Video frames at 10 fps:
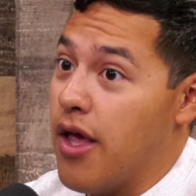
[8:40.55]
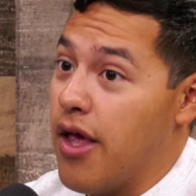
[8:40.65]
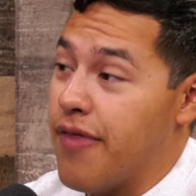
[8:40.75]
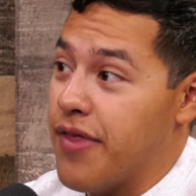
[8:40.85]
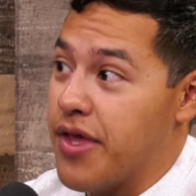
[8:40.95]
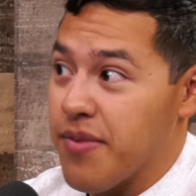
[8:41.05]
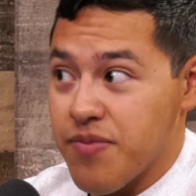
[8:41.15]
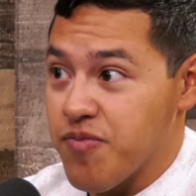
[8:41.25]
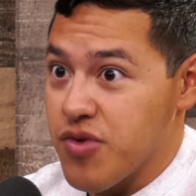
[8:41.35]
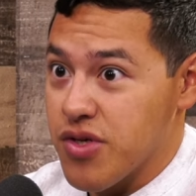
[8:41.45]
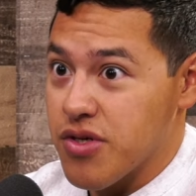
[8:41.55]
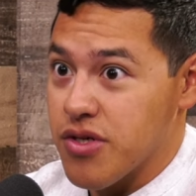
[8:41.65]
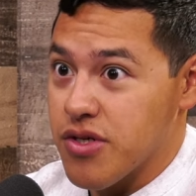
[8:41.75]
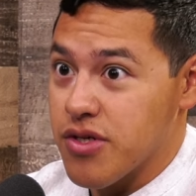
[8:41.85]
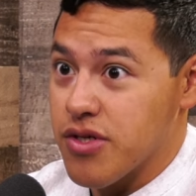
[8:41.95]
and then
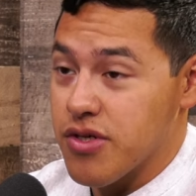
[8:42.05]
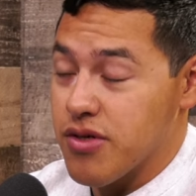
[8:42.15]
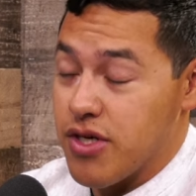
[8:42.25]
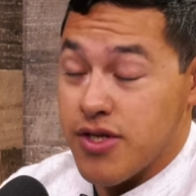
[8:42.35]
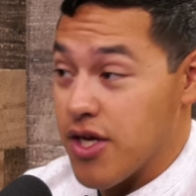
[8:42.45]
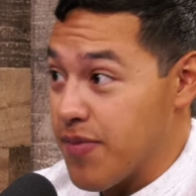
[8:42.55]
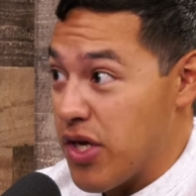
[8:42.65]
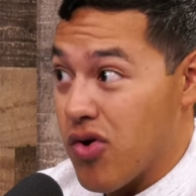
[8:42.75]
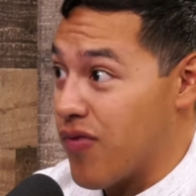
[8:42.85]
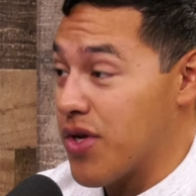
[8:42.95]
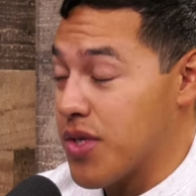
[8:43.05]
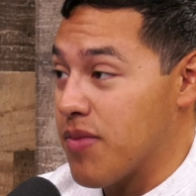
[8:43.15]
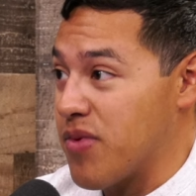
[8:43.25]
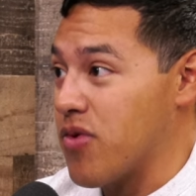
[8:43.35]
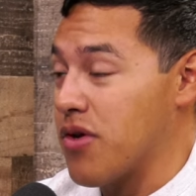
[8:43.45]
it's going to be over at
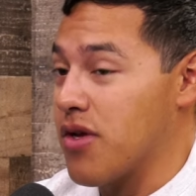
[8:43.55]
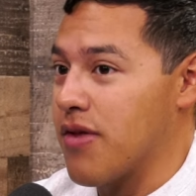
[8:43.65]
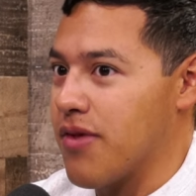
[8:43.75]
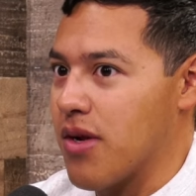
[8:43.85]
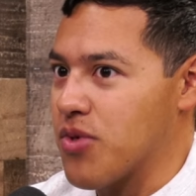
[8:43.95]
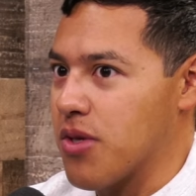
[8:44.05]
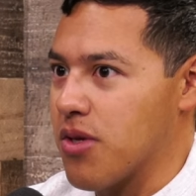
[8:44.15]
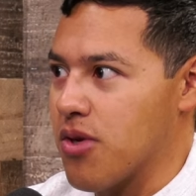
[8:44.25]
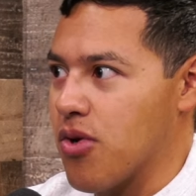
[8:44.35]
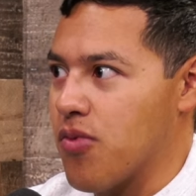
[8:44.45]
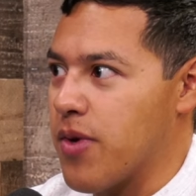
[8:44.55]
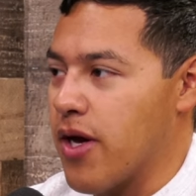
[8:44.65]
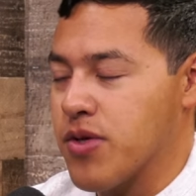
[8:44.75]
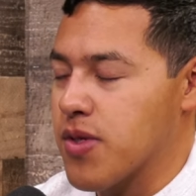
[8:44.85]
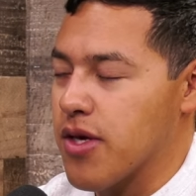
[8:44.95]
some point, and then I'm just going to go back.
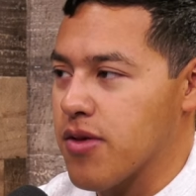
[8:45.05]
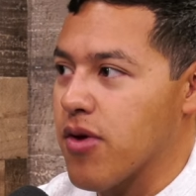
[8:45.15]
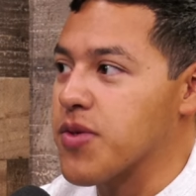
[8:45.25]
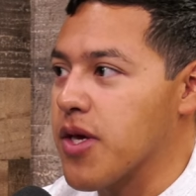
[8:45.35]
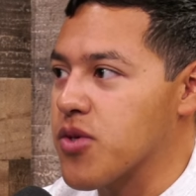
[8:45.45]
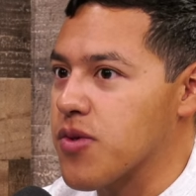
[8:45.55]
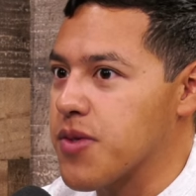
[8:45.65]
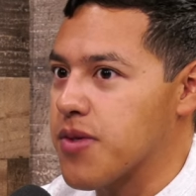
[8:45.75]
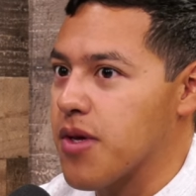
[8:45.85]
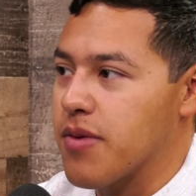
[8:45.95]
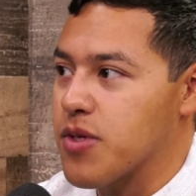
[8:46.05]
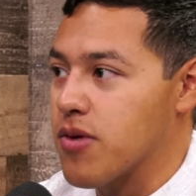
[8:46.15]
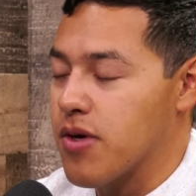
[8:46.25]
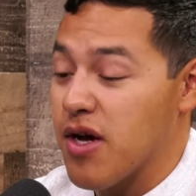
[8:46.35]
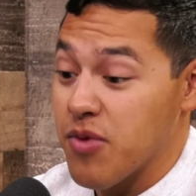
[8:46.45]
I was staying in Los Angeles at the time,
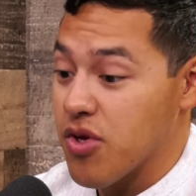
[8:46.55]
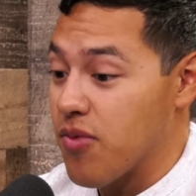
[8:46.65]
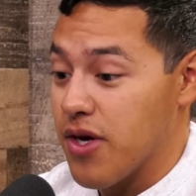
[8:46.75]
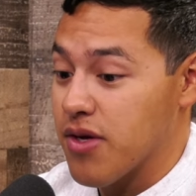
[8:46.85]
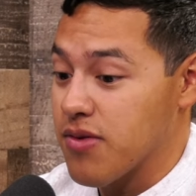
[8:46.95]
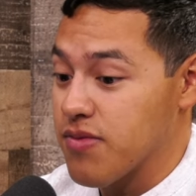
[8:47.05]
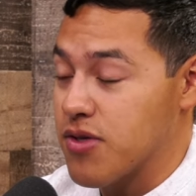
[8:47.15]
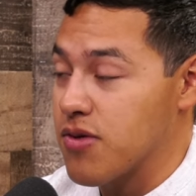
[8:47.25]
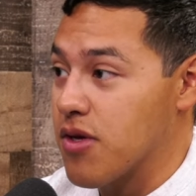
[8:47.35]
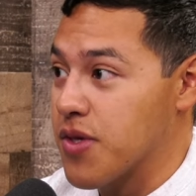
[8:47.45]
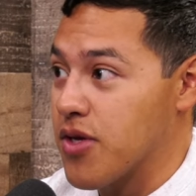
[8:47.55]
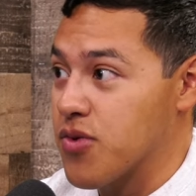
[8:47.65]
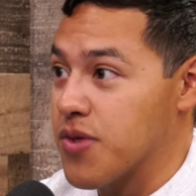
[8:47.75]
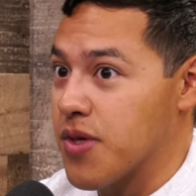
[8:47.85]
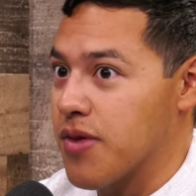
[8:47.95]
so I'm going to go back to Los
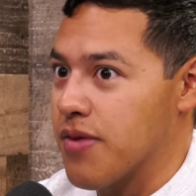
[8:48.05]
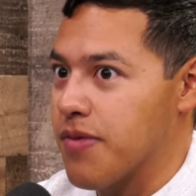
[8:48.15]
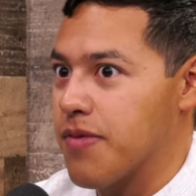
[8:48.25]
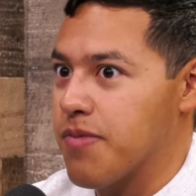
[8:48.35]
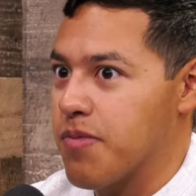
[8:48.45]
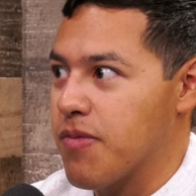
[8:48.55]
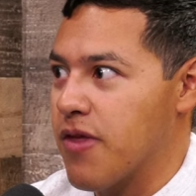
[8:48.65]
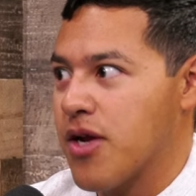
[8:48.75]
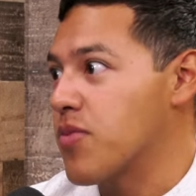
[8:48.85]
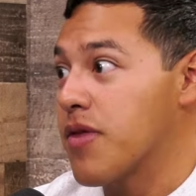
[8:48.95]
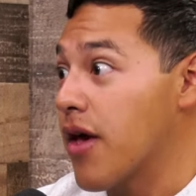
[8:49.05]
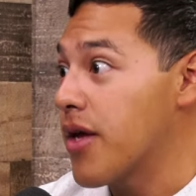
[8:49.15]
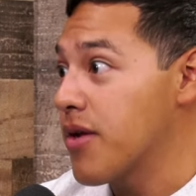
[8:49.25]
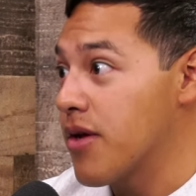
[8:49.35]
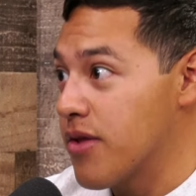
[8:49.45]
Angeles, and then that'll be
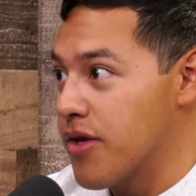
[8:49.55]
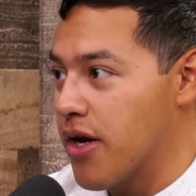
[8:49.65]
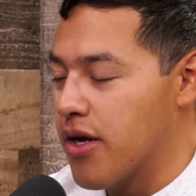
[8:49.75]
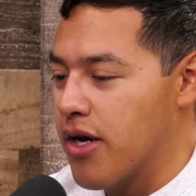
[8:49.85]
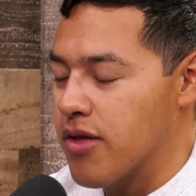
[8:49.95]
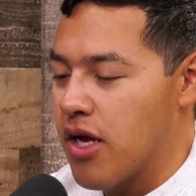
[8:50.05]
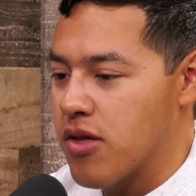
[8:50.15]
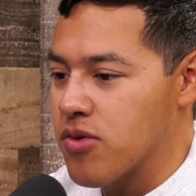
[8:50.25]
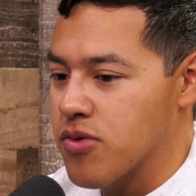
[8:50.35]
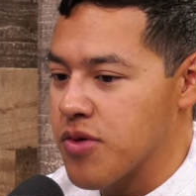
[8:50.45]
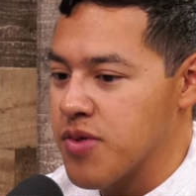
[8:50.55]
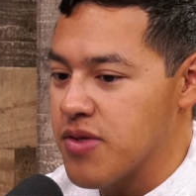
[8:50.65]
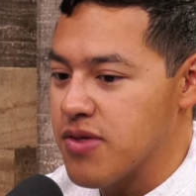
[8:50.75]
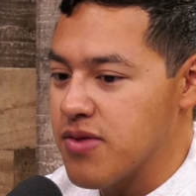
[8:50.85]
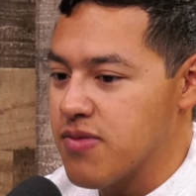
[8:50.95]
that. Like, I literally
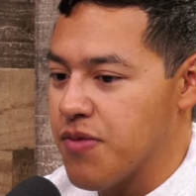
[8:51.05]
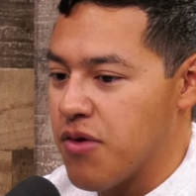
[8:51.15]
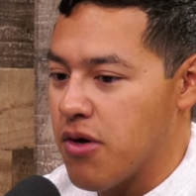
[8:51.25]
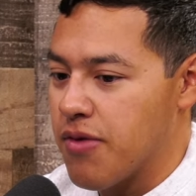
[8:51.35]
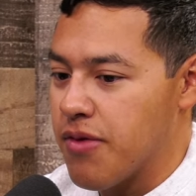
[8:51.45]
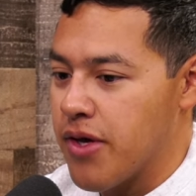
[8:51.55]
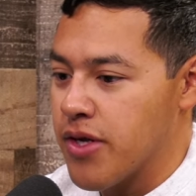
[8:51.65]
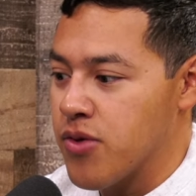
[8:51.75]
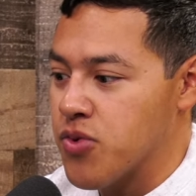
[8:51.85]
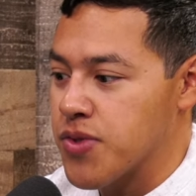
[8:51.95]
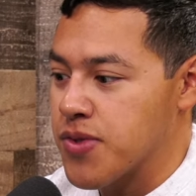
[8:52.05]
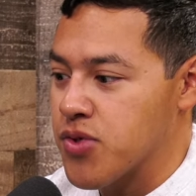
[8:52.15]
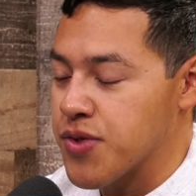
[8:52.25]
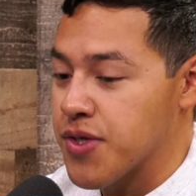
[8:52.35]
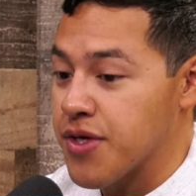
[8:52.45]
thought that it was
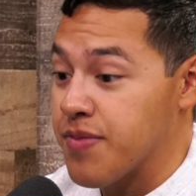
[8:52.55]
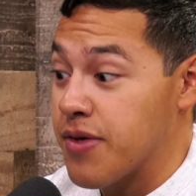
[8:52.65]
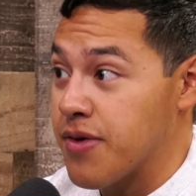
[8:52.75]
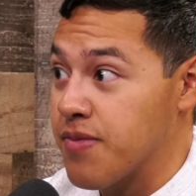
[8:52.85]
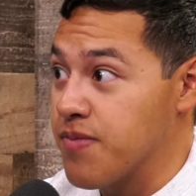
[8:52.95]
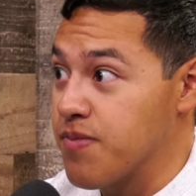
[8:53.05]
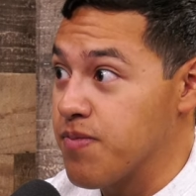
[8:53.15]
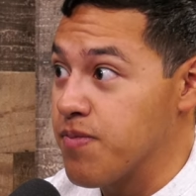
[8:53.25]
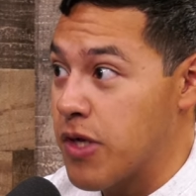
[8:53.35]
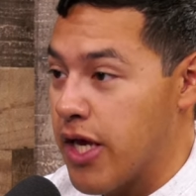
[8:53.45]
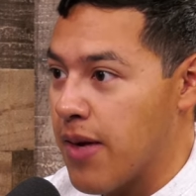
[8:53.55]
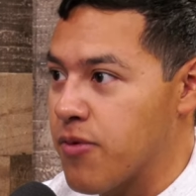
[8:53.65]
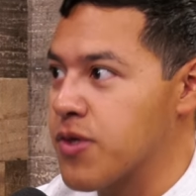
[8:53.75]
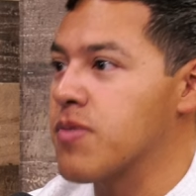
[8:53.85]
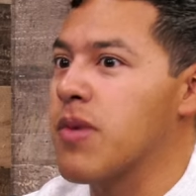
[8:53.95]
just going to be
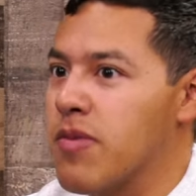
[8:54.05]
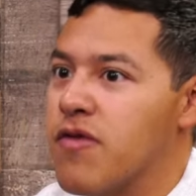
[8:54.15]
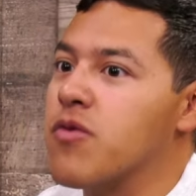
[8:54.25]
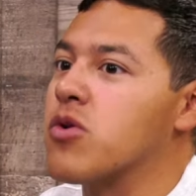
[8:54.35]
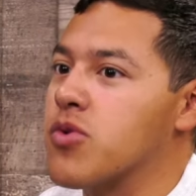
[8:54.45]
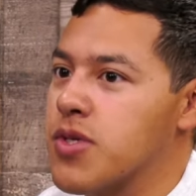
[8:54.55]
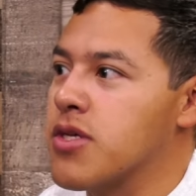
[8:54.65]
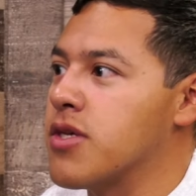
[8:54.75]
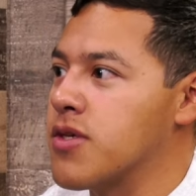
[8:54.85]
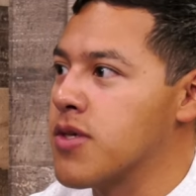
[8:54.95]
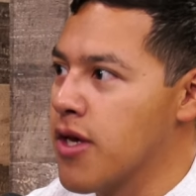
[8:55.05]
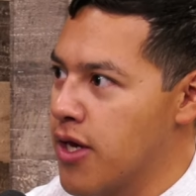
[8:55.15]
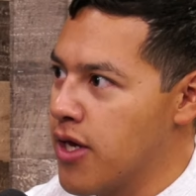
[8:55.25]
Minneapolis, maybe a few other cities